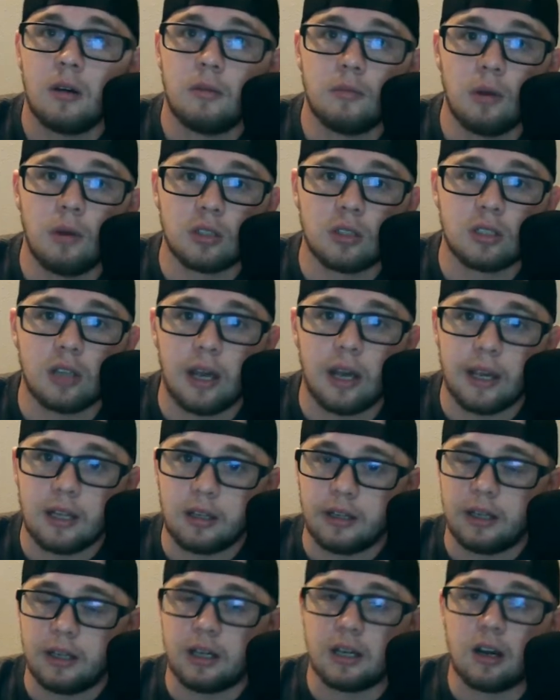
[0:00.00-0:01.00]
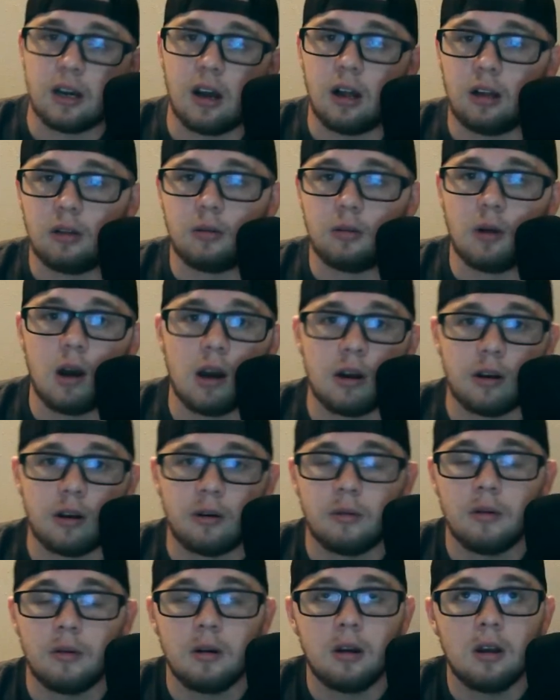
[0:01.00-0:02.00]
Most likely to
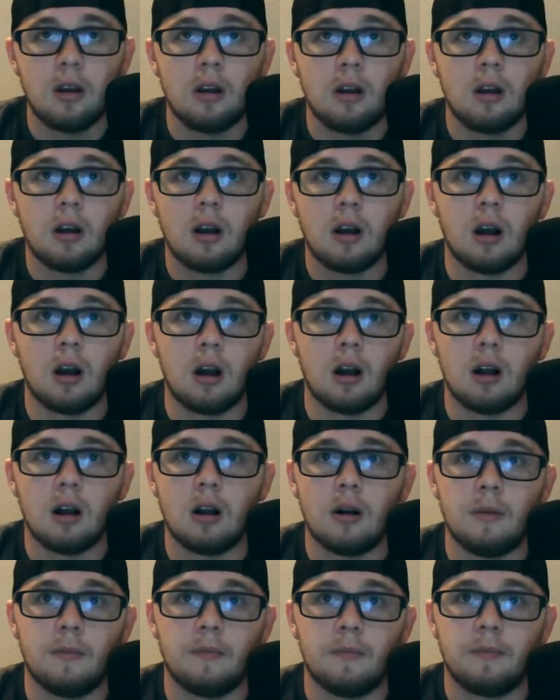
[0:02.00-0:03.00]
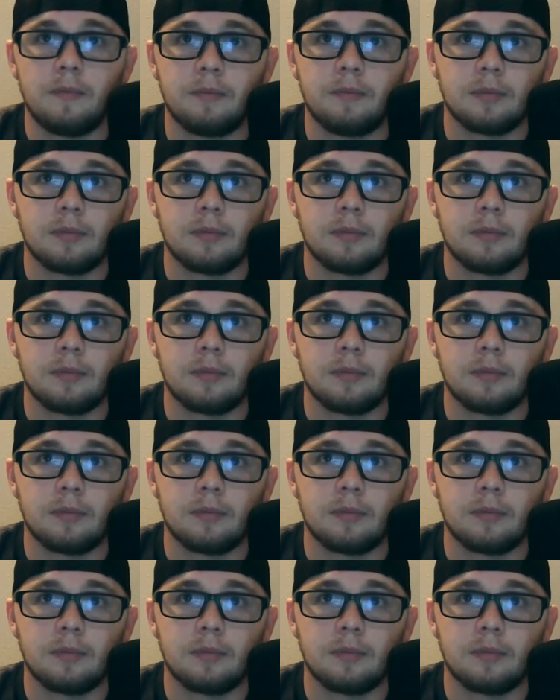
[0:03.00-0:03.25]
Colorado. But